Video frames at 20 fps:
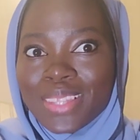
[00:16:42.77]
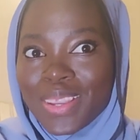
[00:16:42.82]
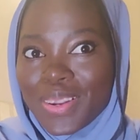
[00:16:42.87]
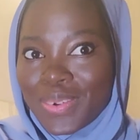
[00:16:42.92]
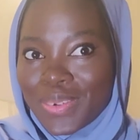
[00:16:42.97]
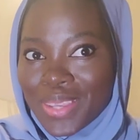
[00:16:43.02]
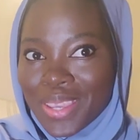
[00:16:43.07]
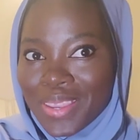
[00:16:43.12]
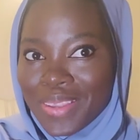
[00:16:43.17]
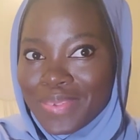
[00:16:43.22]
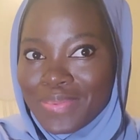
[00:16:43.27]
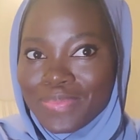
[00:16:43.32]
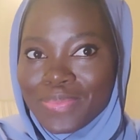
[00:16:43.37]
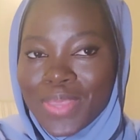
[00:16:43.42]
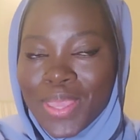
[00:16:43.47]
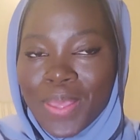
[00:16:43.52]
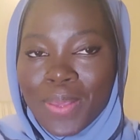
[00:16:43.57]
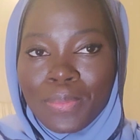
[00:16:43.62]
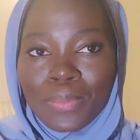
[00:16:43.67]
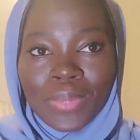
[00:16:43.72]
okay.
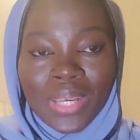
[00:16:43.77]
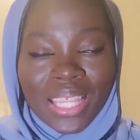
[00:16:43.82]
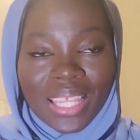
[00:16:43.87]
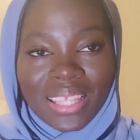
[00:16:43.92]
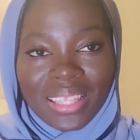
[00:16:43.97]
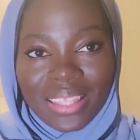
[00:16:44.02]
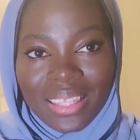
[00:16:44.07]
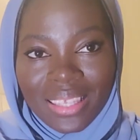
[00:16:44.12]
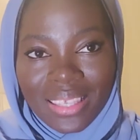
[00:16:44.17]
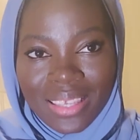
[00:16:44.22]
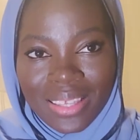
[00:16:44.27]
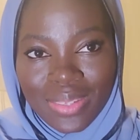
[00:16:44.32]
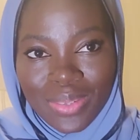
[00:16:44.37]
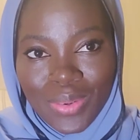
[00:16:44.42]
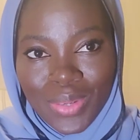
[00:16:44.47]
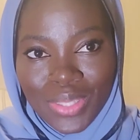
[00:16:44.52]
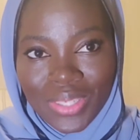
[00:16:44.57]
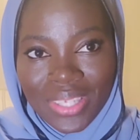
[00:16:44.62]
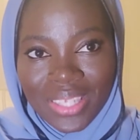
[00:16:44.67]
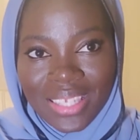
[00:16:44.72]
But the
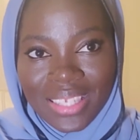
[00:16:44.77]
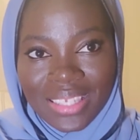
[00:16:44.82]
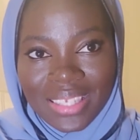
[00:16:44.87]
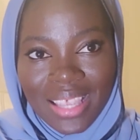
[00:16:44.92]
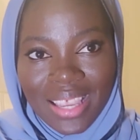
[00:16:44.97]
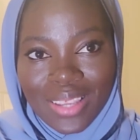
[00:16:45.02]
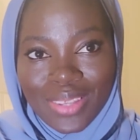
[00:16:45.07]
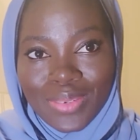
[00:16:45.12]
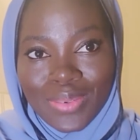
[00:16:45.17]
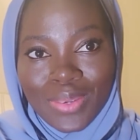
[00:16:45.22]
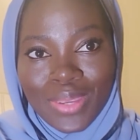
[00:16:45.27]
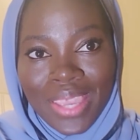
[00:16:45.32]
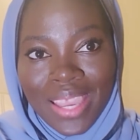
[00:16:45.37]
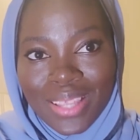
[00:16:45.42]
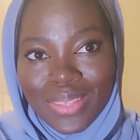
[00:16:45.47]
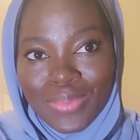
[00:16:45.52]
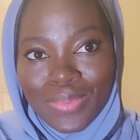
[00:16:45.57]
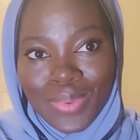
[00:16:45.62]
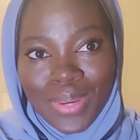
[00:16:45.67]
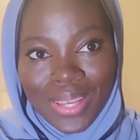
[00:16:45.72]
notion is that you
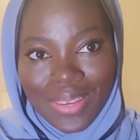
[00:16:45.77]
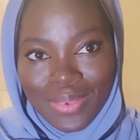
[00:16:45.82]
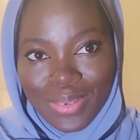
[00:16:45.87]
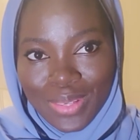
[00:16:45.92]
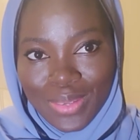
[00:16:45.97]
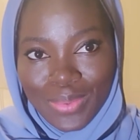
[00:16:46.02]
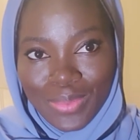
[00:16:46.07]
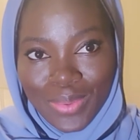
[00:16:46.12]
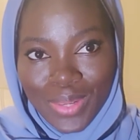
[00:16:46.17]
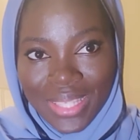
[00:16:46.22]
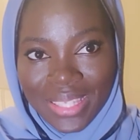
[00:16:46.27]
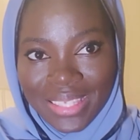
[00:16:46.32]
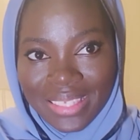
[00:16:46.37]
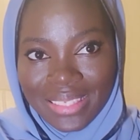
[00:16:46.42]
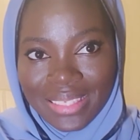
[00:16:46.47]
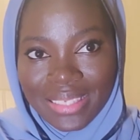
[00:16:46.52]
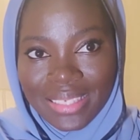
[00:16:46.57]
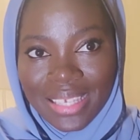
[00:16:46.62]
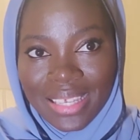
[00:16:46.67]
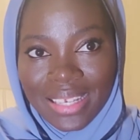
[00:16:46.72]
get whatever you want
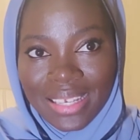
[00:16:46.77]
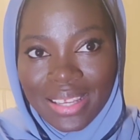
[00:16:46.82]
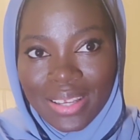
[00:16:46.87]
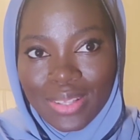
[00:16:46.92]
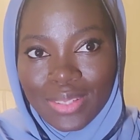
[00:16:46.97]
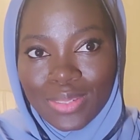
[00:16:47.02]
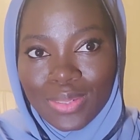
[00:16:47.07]
in Jannah.